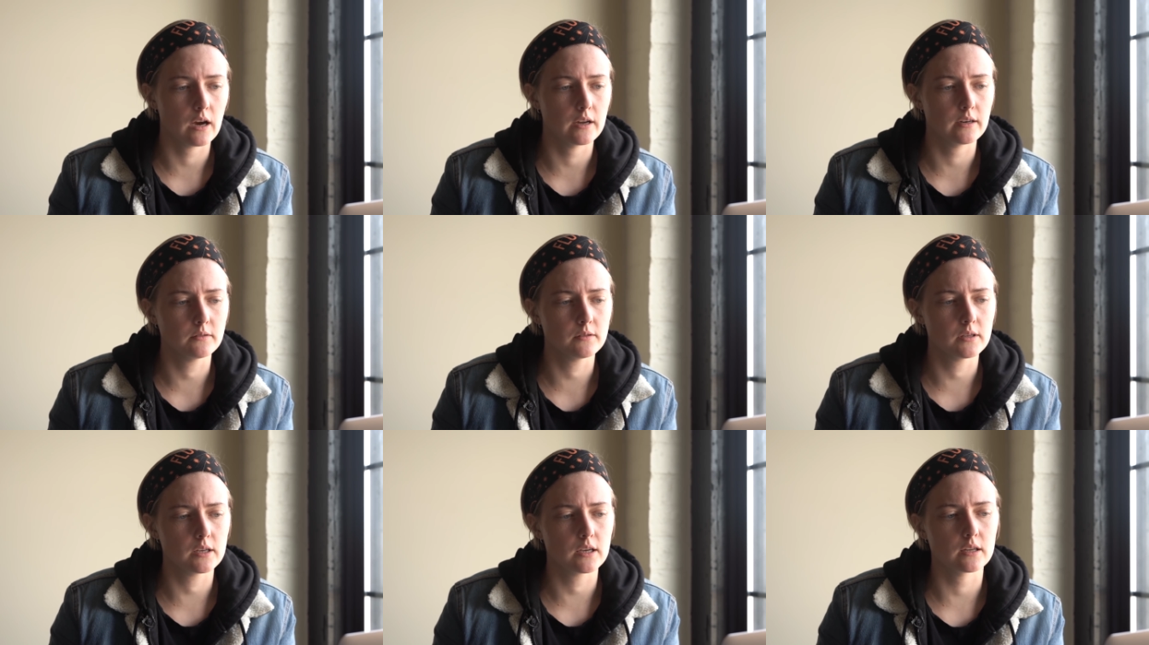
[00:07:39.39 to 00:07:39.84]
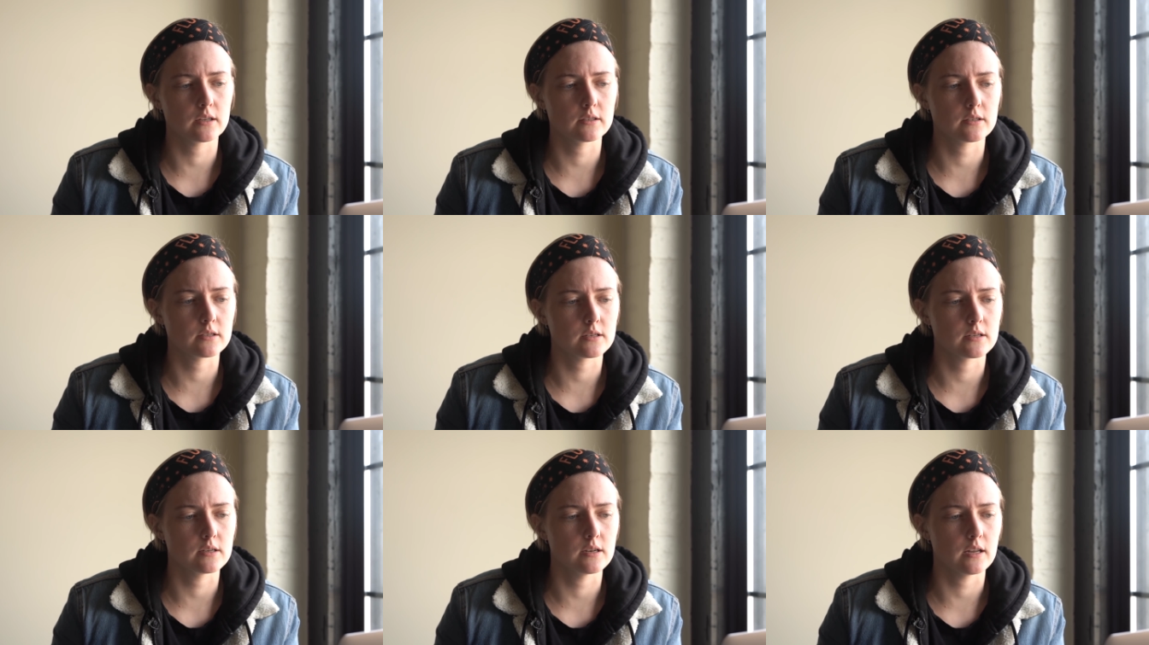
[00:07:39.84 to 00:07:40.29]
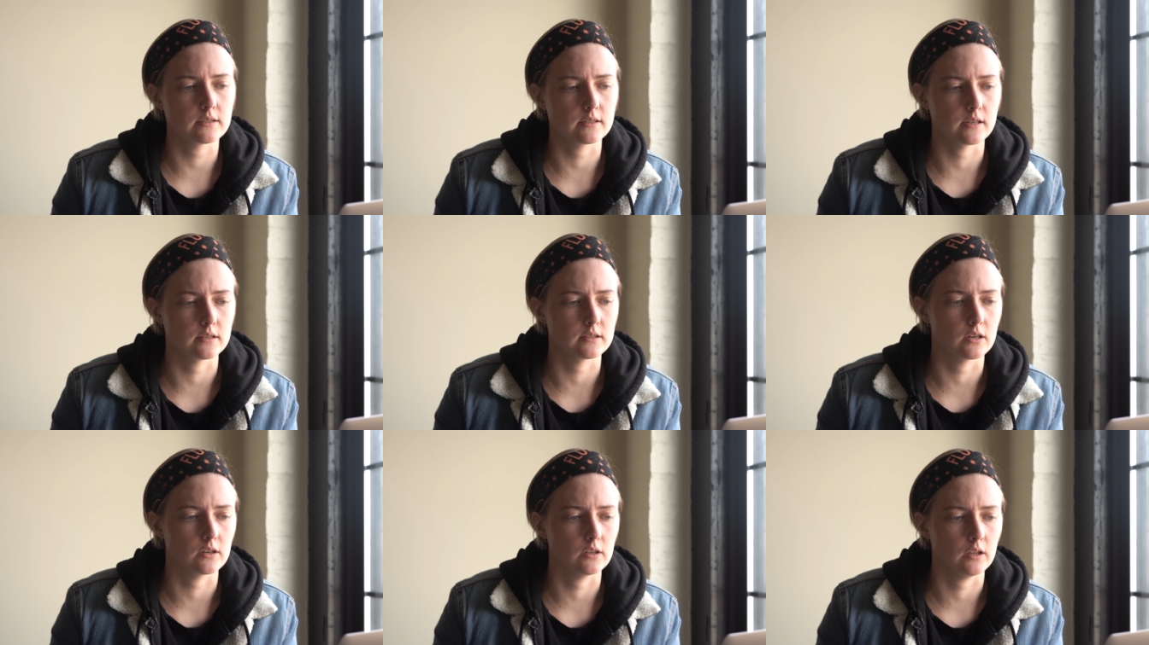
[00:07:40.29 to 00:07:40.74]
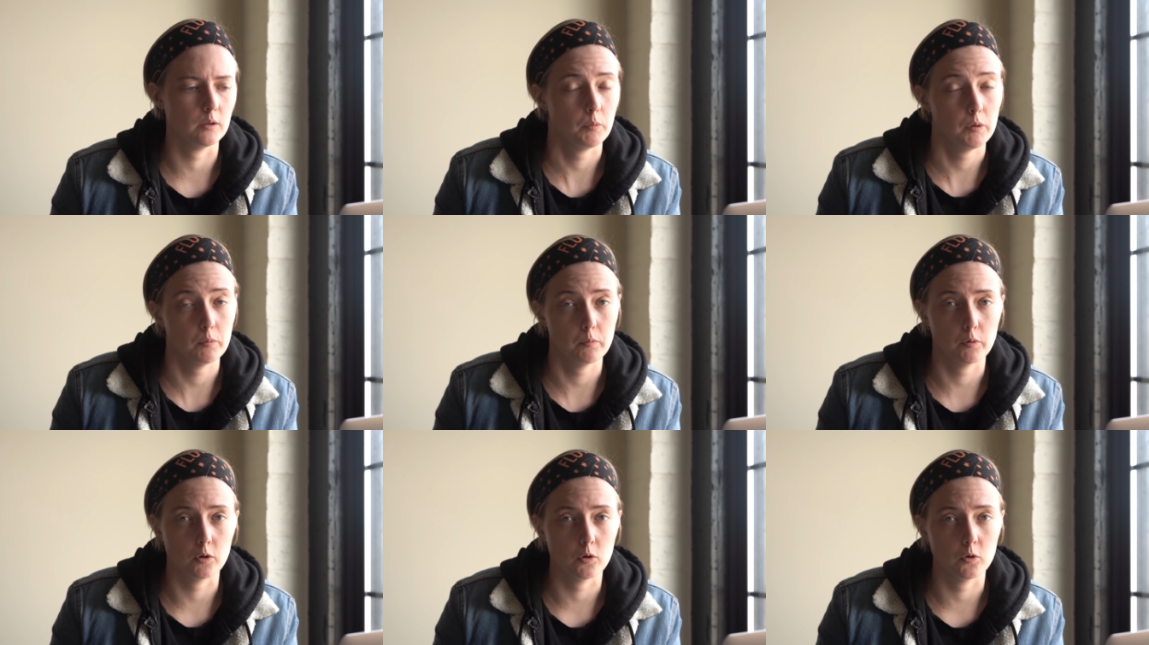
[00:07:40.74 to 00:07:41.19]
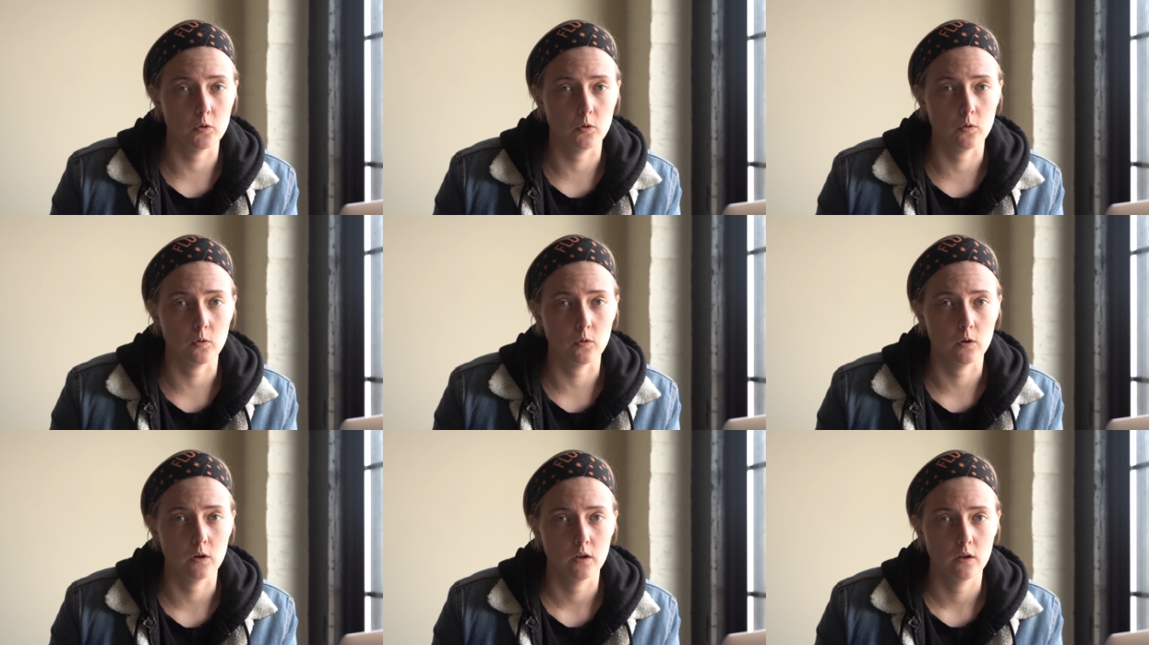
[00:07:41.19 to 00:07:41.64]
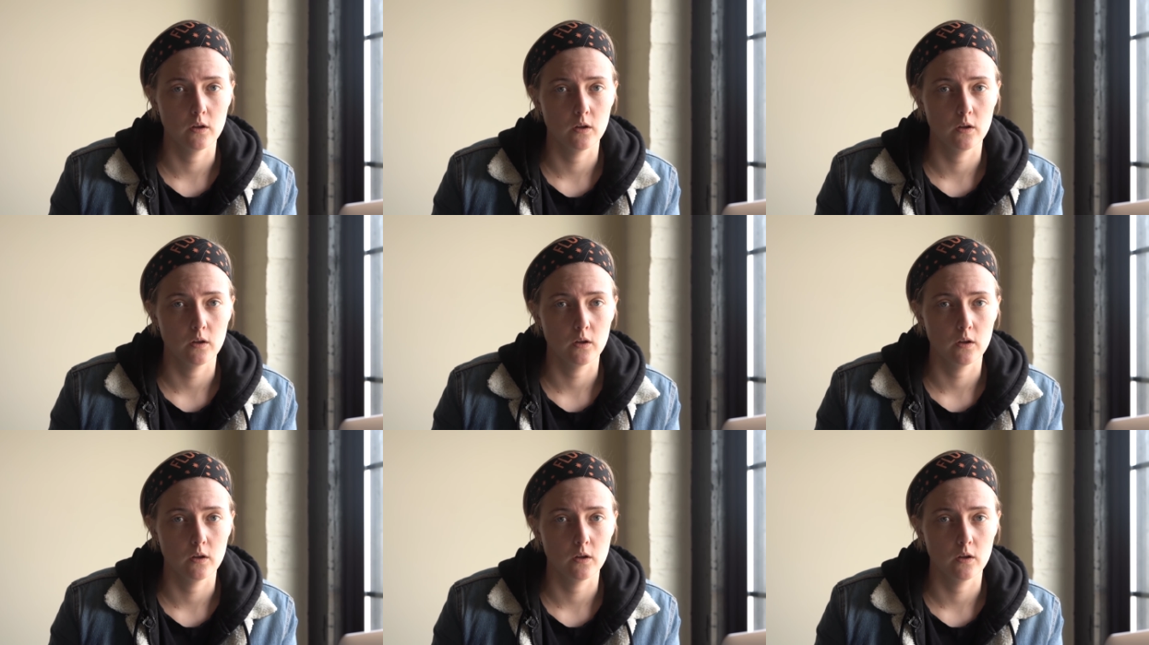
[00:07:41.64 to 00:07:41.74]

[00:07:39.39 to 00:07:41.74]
I don't think it's necessarily people who